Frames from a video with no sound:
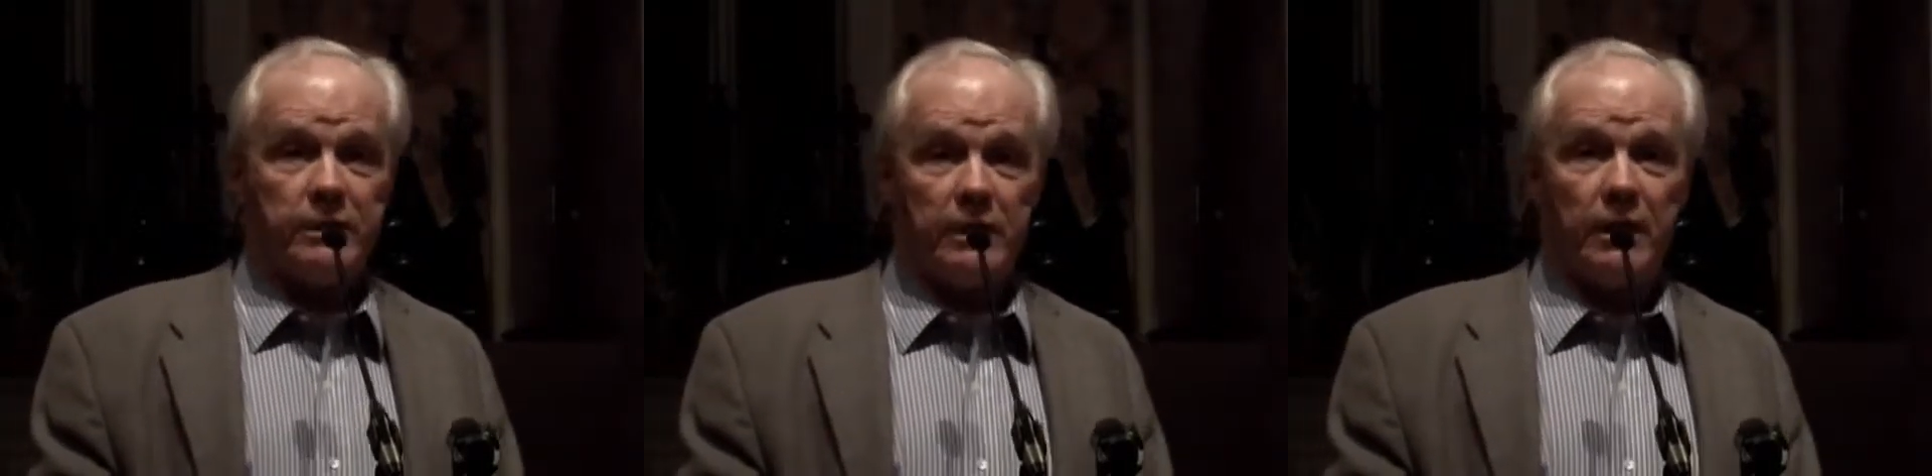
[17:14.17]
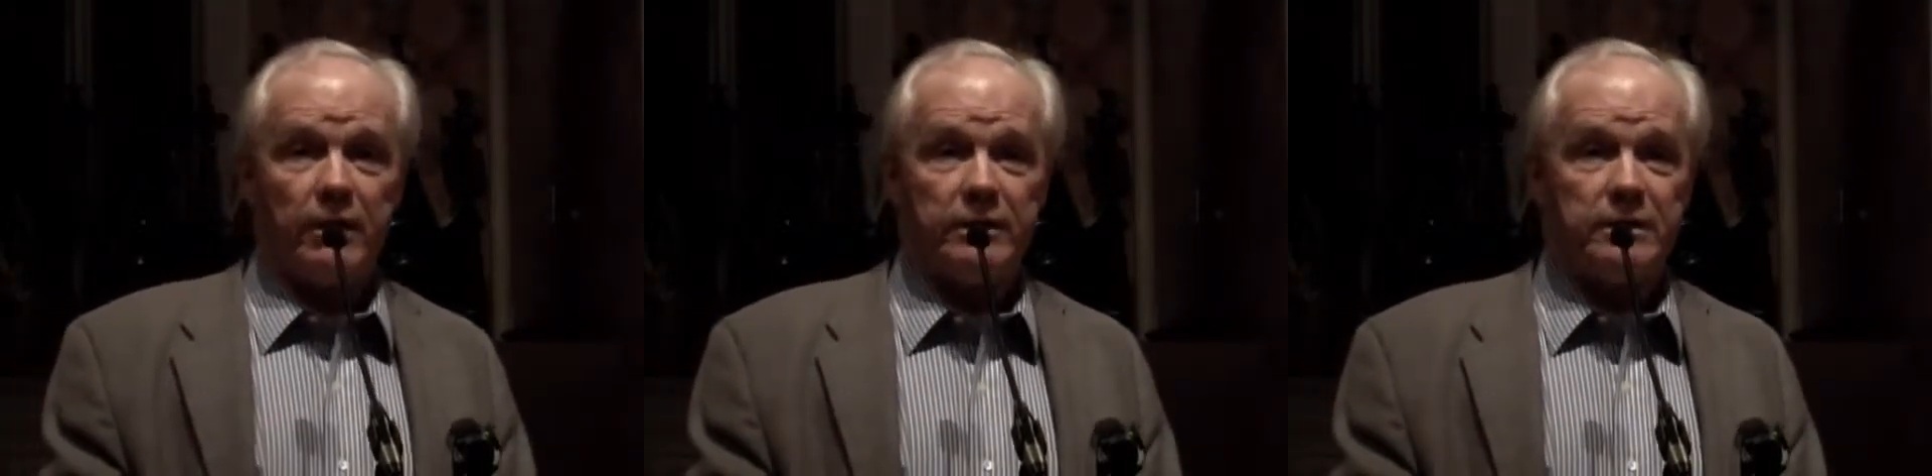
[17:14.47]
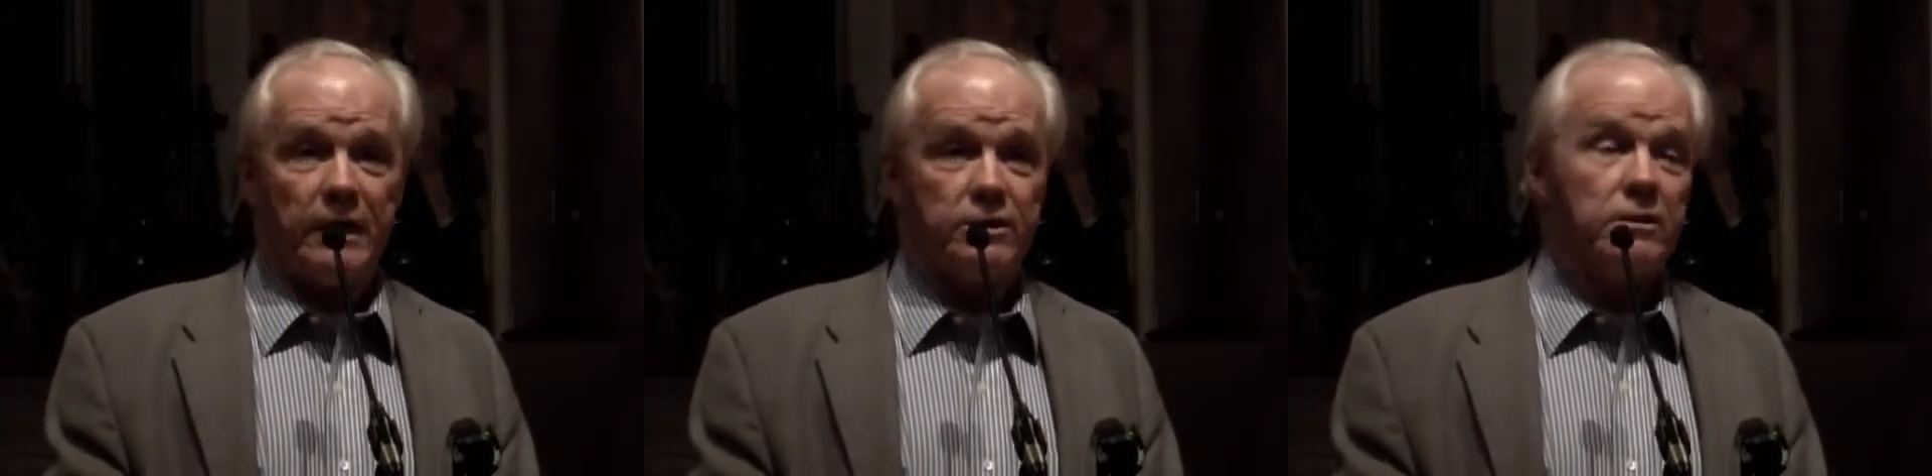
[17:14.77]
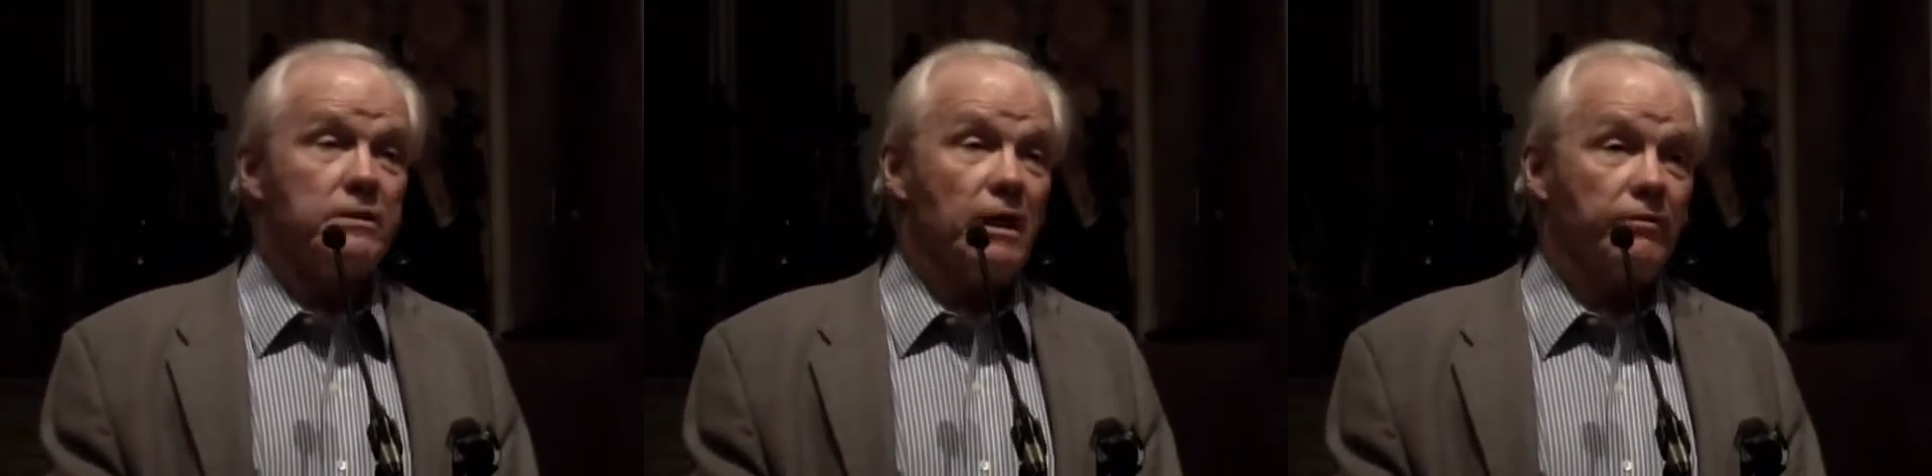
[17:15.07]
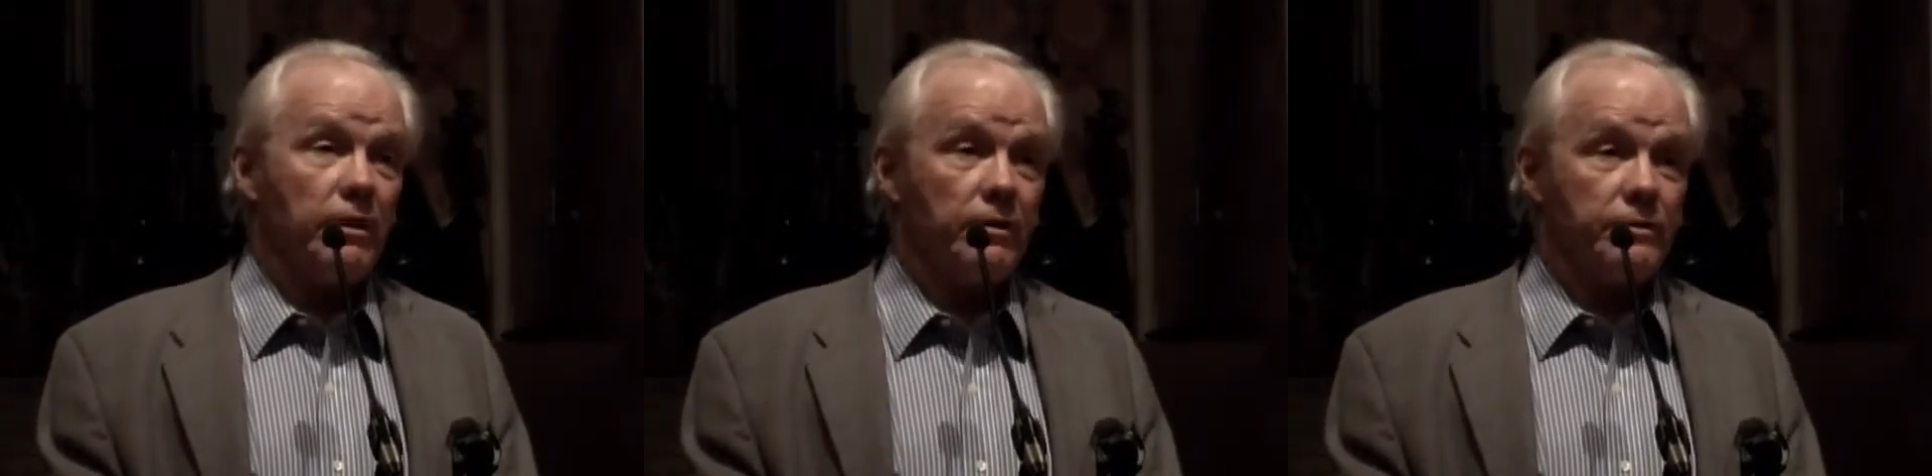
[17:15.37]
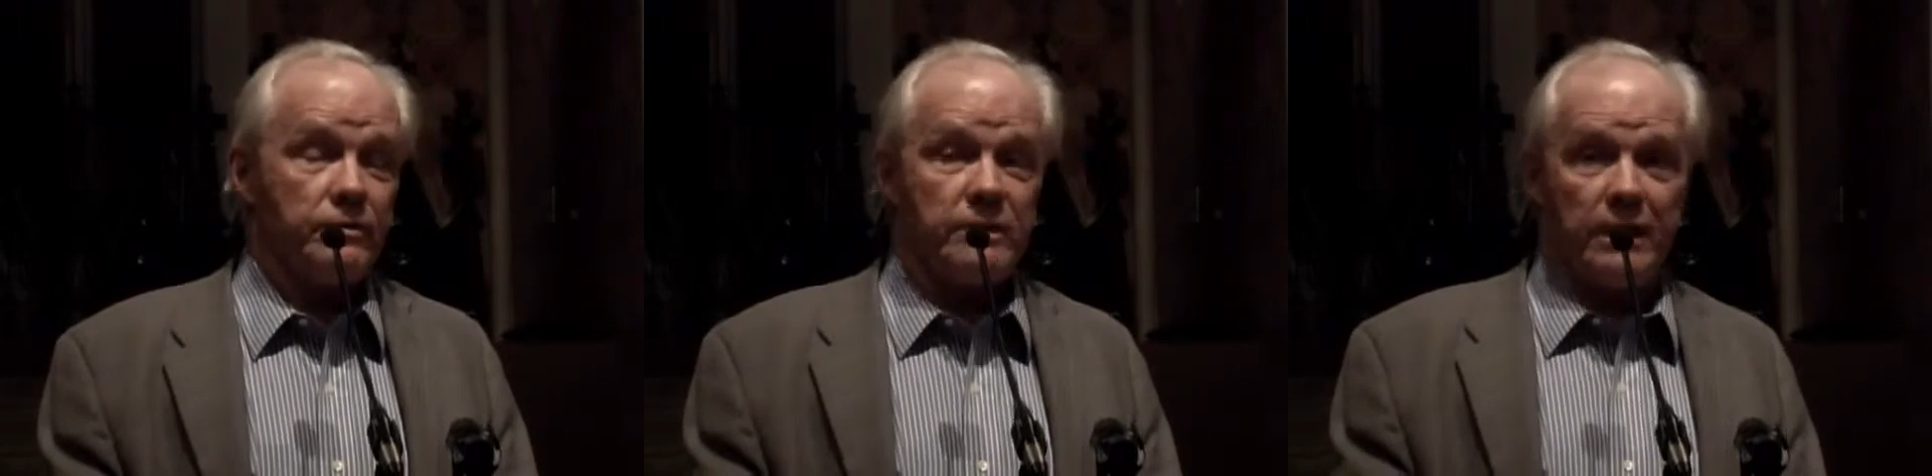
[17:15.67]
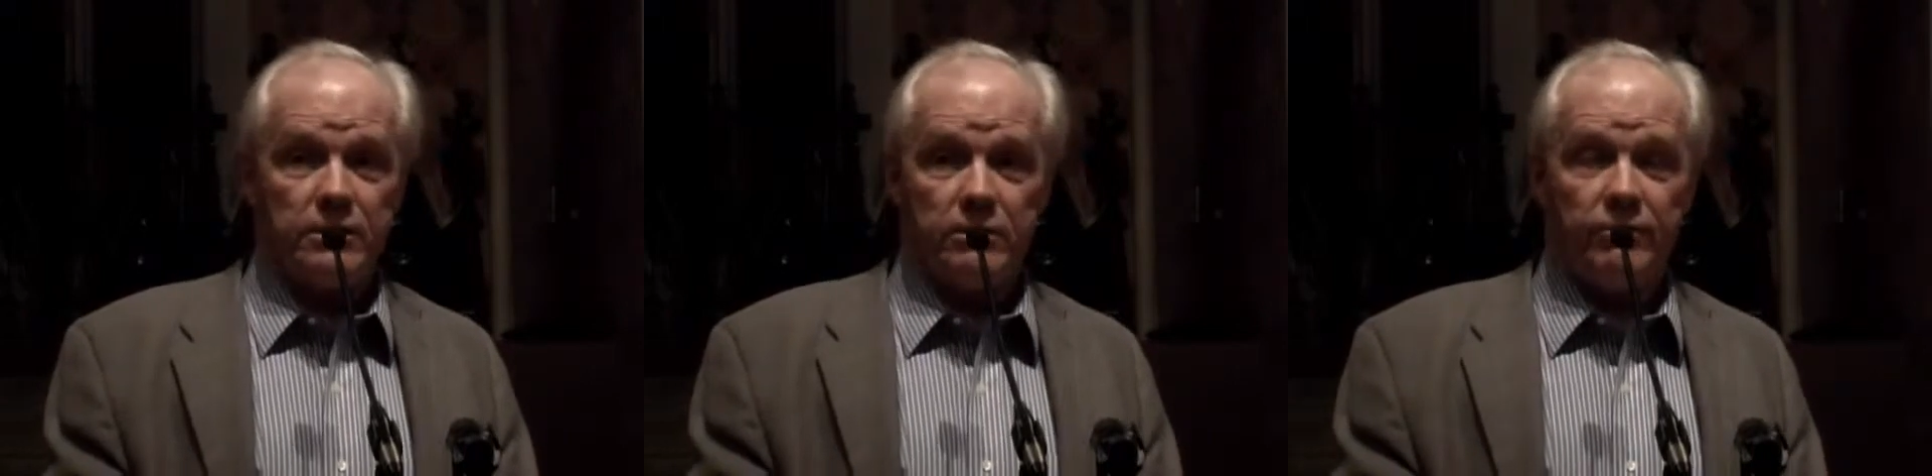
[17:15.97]
particularly Section 7, also
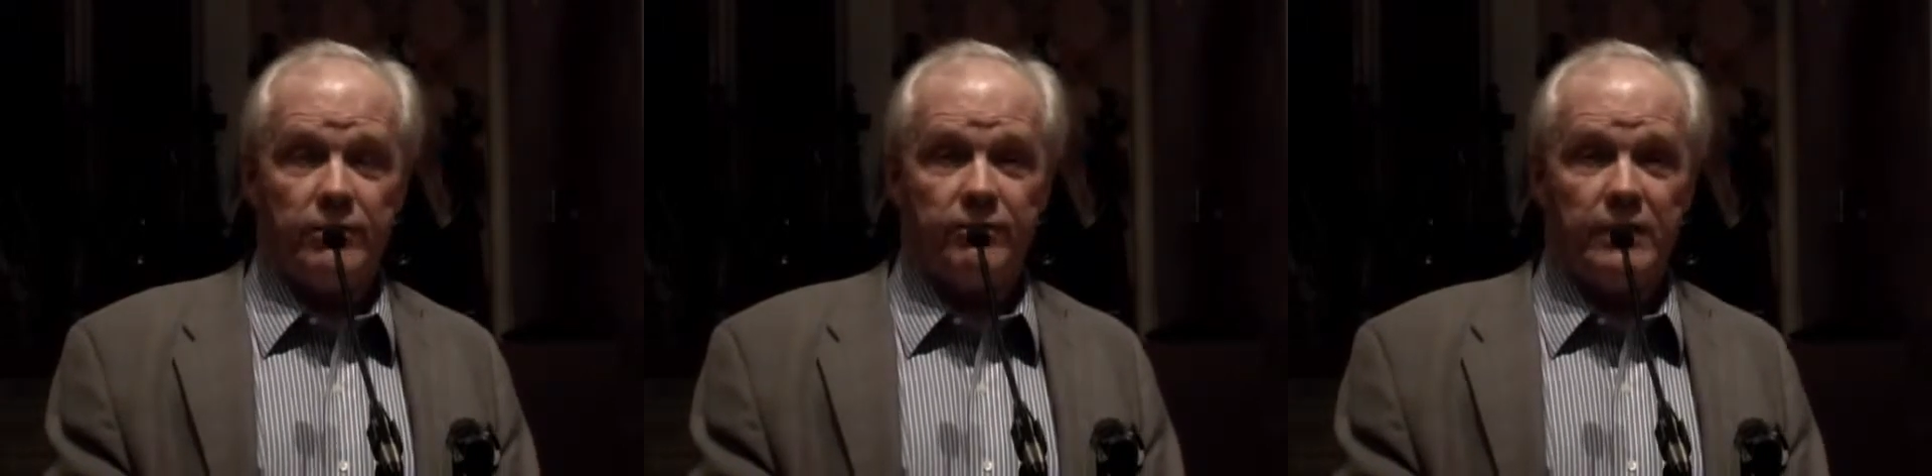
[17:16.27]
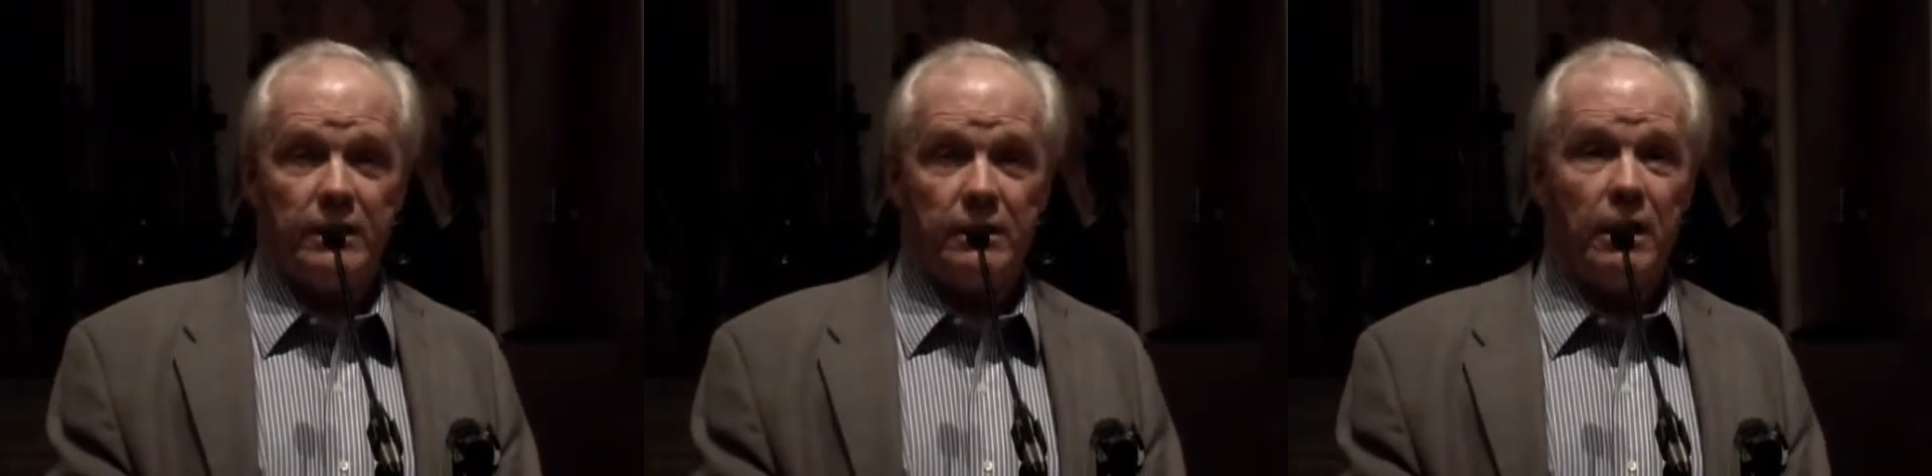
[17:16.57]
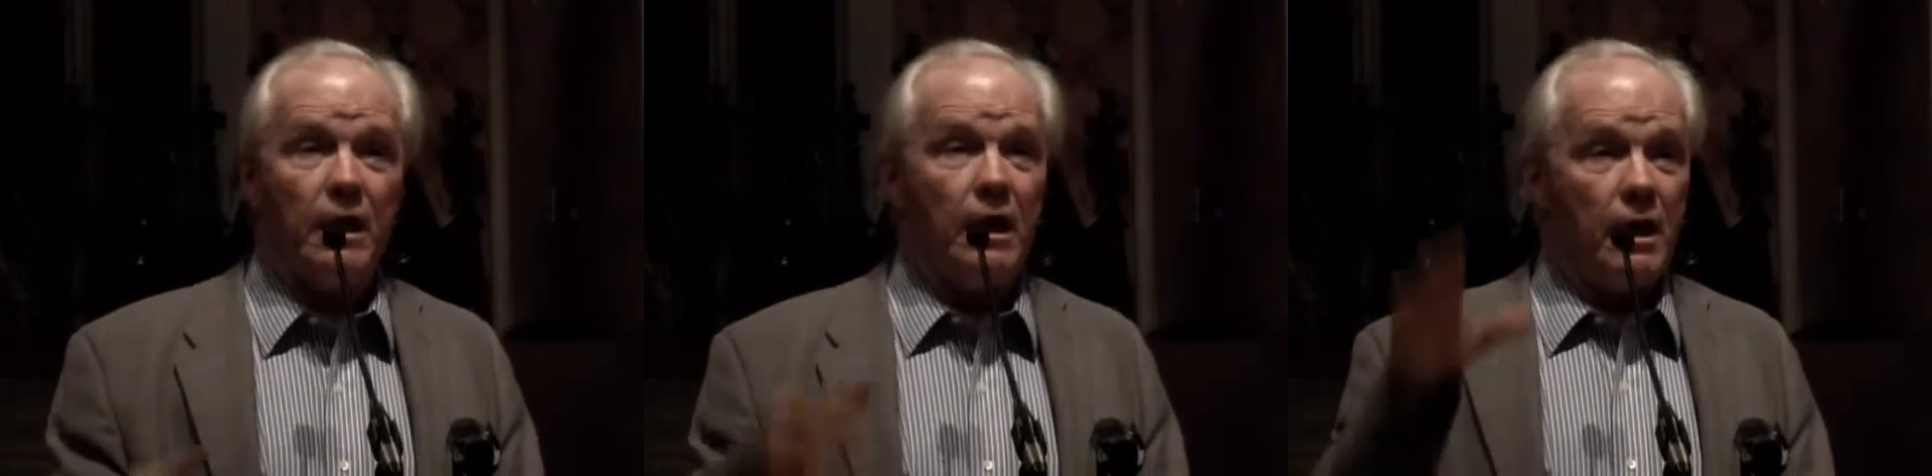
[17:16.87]
Section 15.